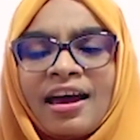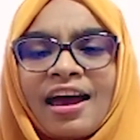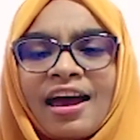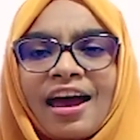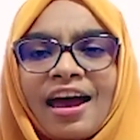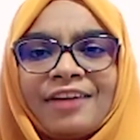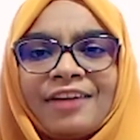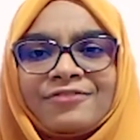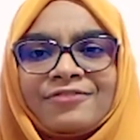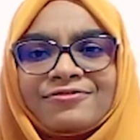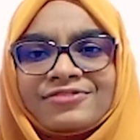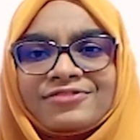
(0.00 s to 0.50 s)

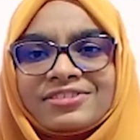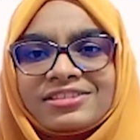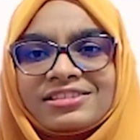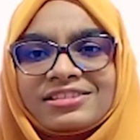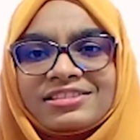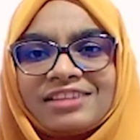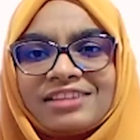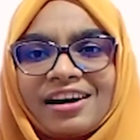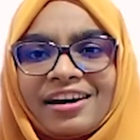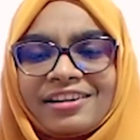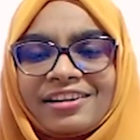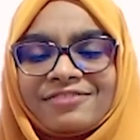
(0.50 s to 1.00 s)
At
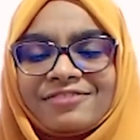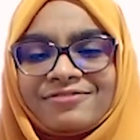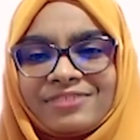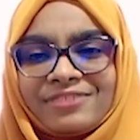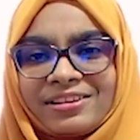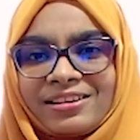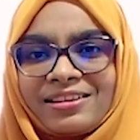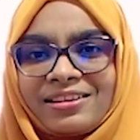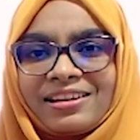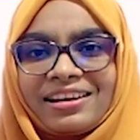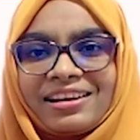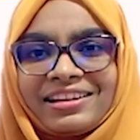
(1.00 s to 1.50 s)
first, I
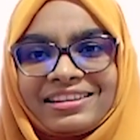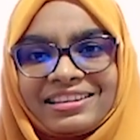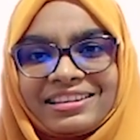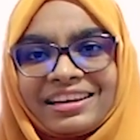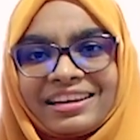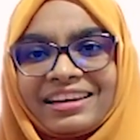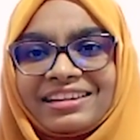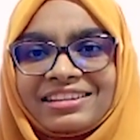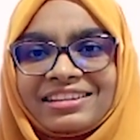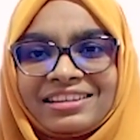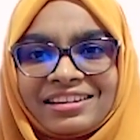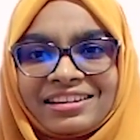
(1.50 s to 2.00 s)
felt like
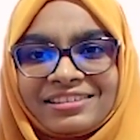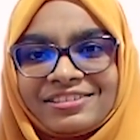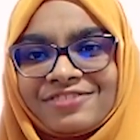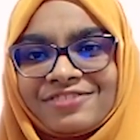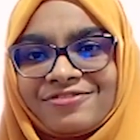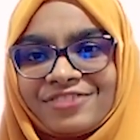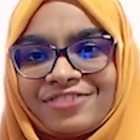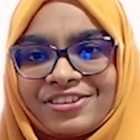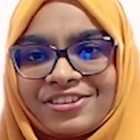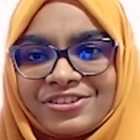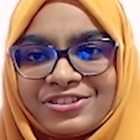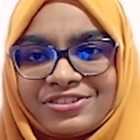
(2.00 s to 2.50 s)
any other
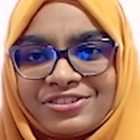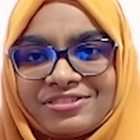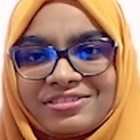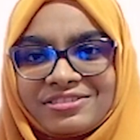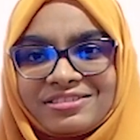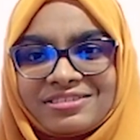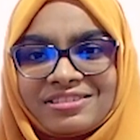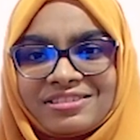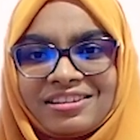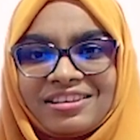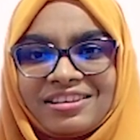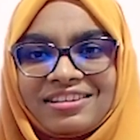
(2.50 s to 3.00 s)

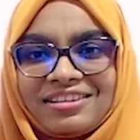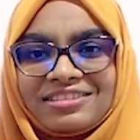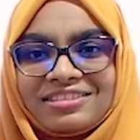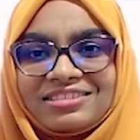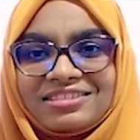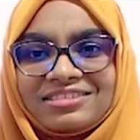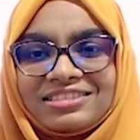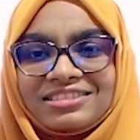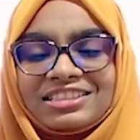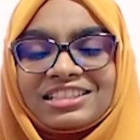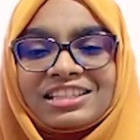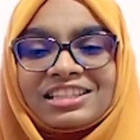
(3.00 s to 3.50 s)
freshers,
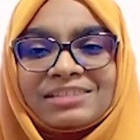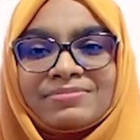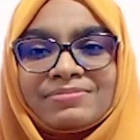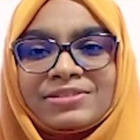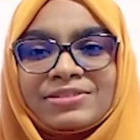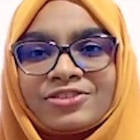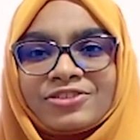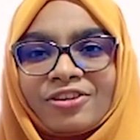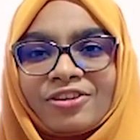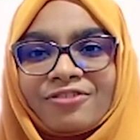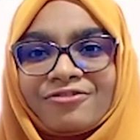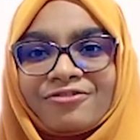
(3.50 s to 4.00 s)
a little
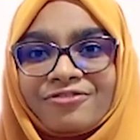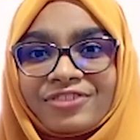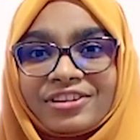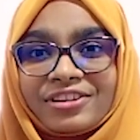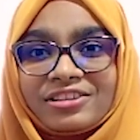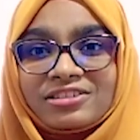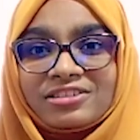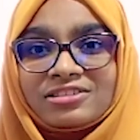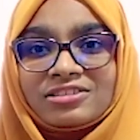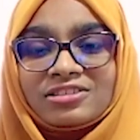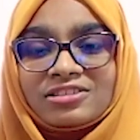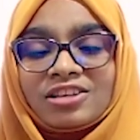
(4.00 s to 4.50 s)
bit of
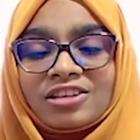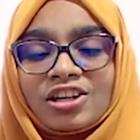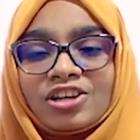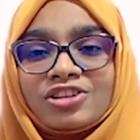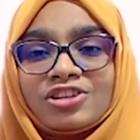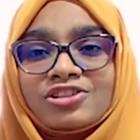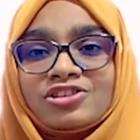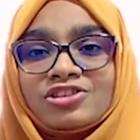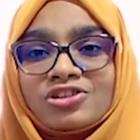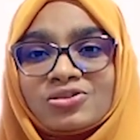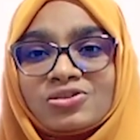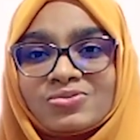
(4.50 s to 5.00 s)
fear,
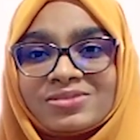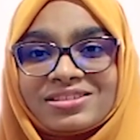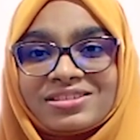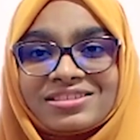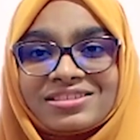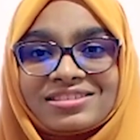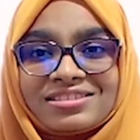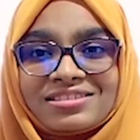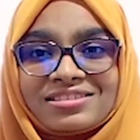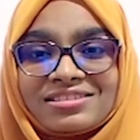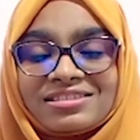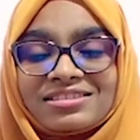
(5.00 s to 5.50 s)

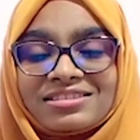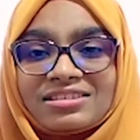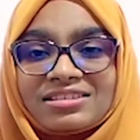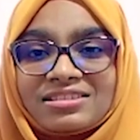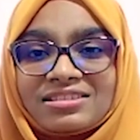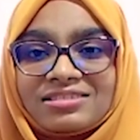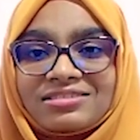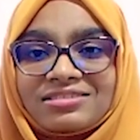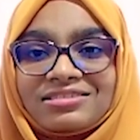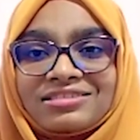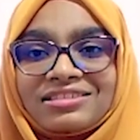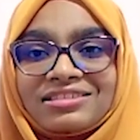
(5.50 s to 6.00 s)
nervousness,
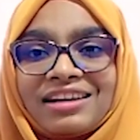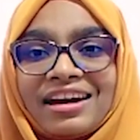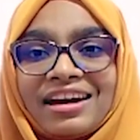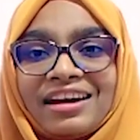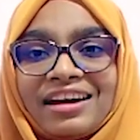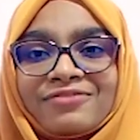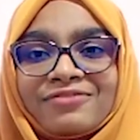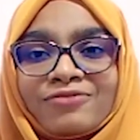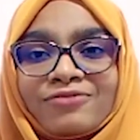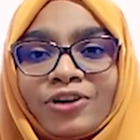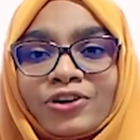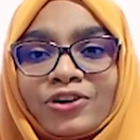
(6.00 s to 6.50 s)

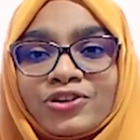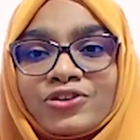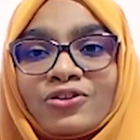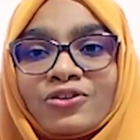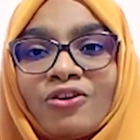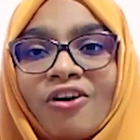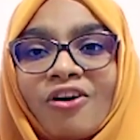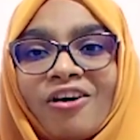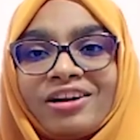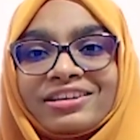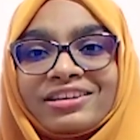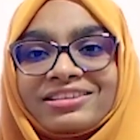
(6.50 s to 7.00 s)
and what you
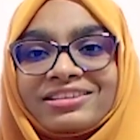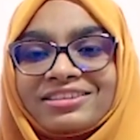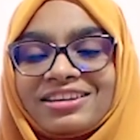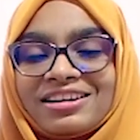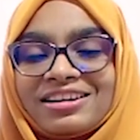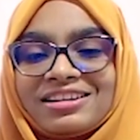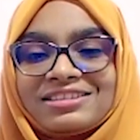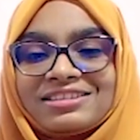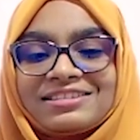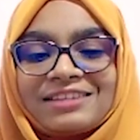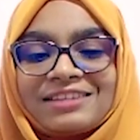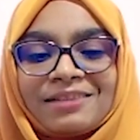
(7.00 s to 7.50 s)
call it,
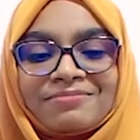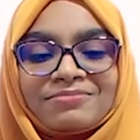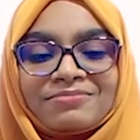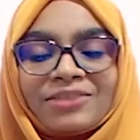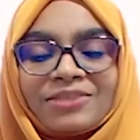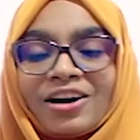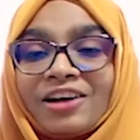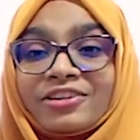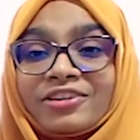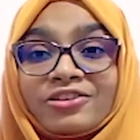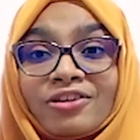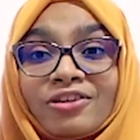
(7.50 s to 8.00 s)
some
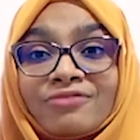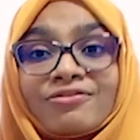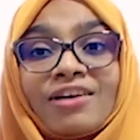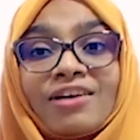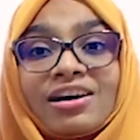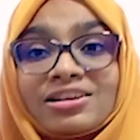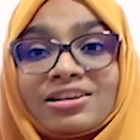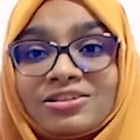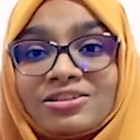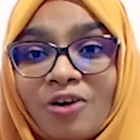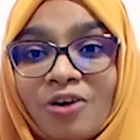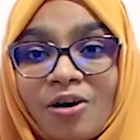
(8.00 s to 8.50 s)
kind of
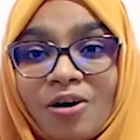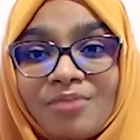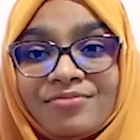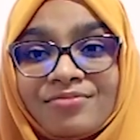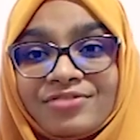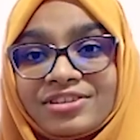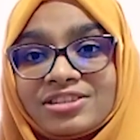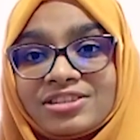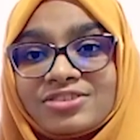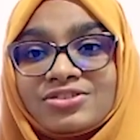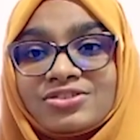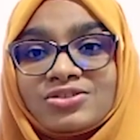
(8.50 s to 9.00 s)

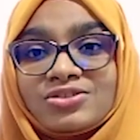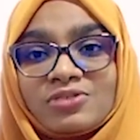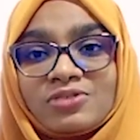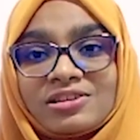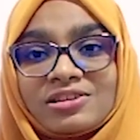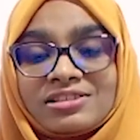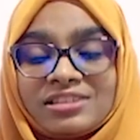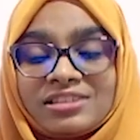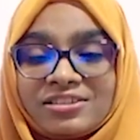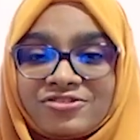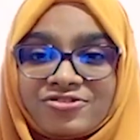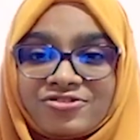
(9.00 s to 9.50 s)
unconfidence
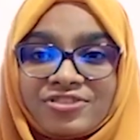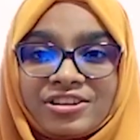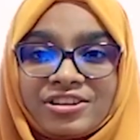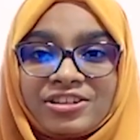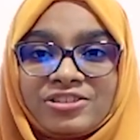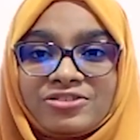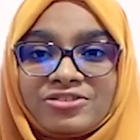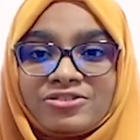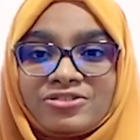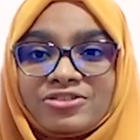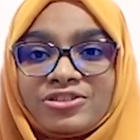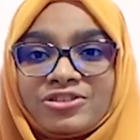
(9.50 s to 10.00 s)
towards entering
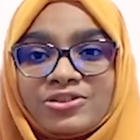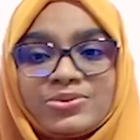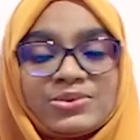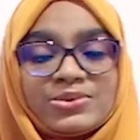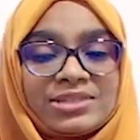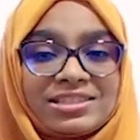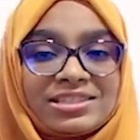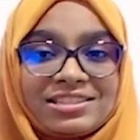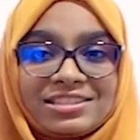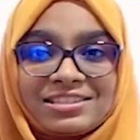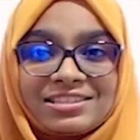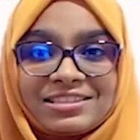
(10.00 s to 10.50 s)
into the
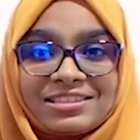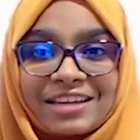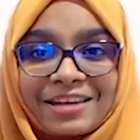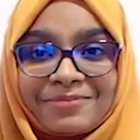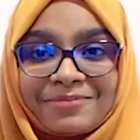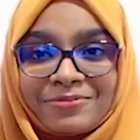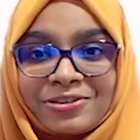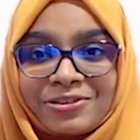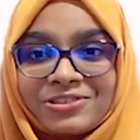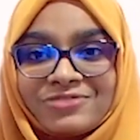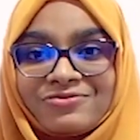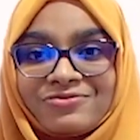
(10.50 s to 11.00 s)
university's
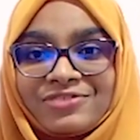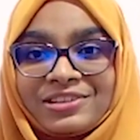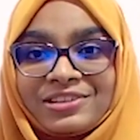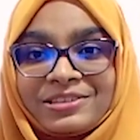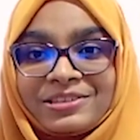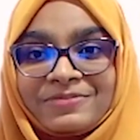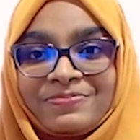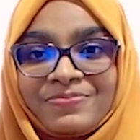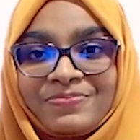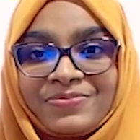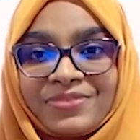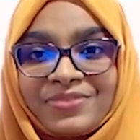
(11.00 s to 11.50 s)
atmosphere.
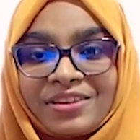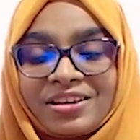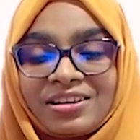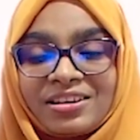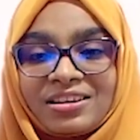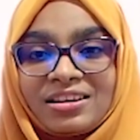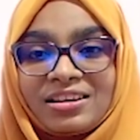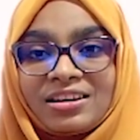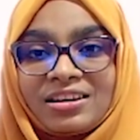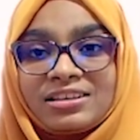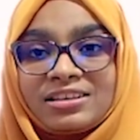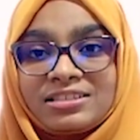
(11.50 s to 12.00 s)

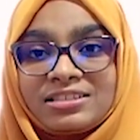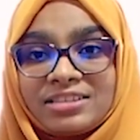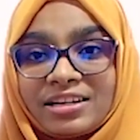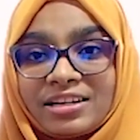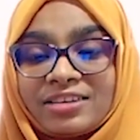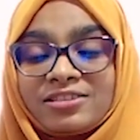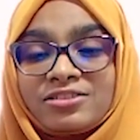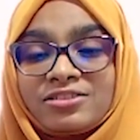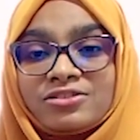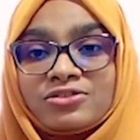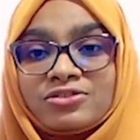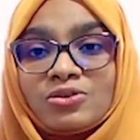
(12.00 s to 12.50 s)

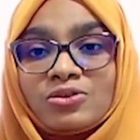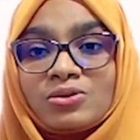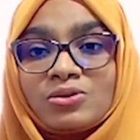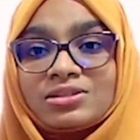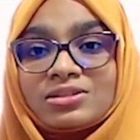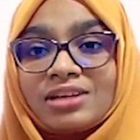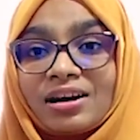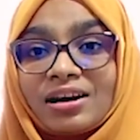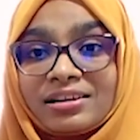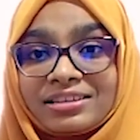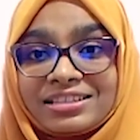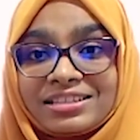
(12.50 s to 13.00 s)
Yet, those
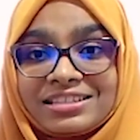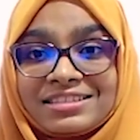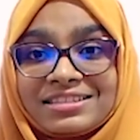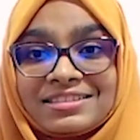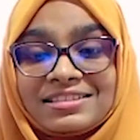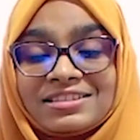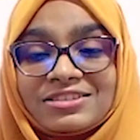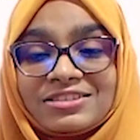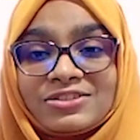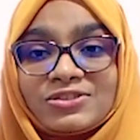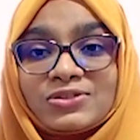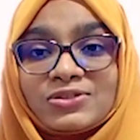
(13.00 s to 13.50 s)

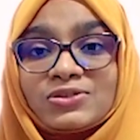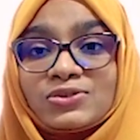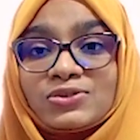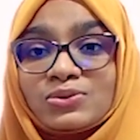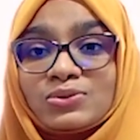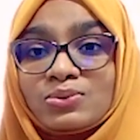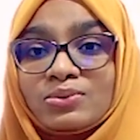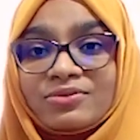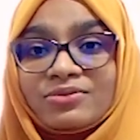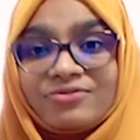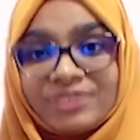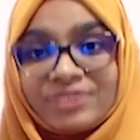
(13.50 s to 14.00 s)
uneasiness
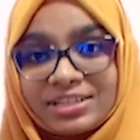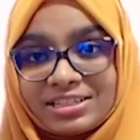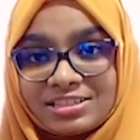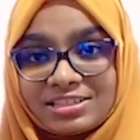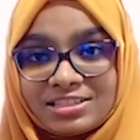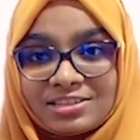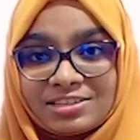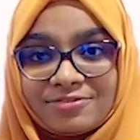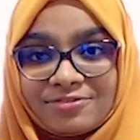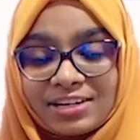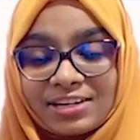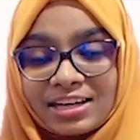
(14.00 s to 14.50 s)
soon faded
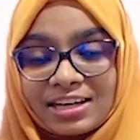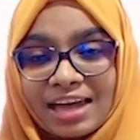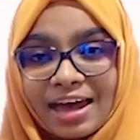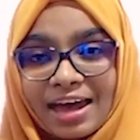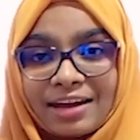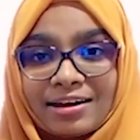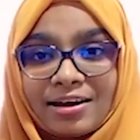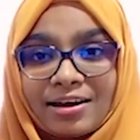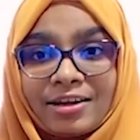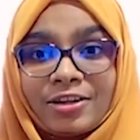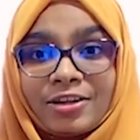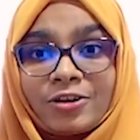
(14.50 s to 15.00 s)
away
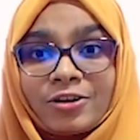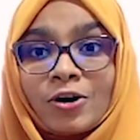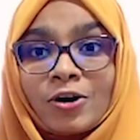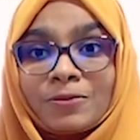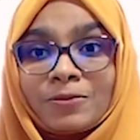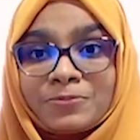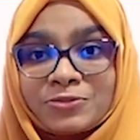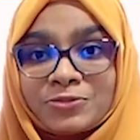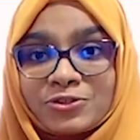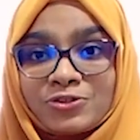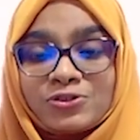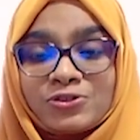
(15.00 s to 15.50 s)
and I
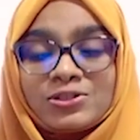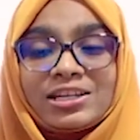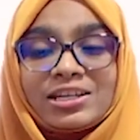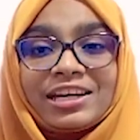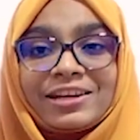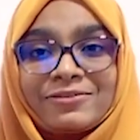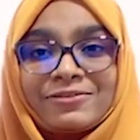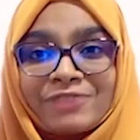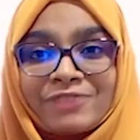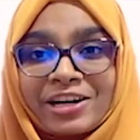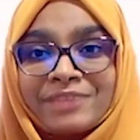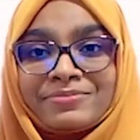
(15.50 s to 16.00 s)
adapted to the
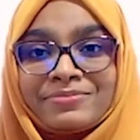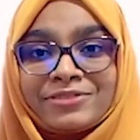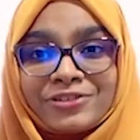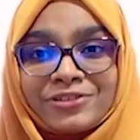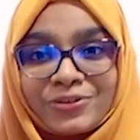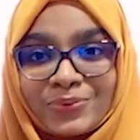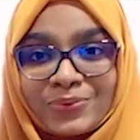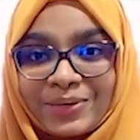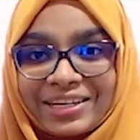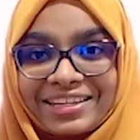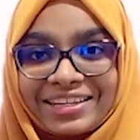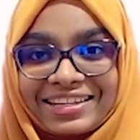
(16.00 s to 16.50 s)
environment
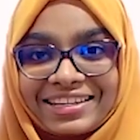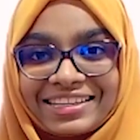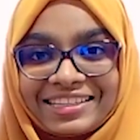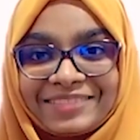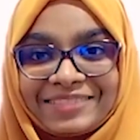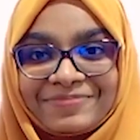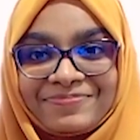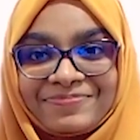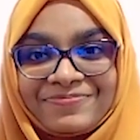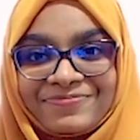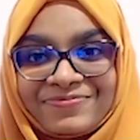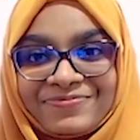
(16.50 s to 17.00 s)
quickly.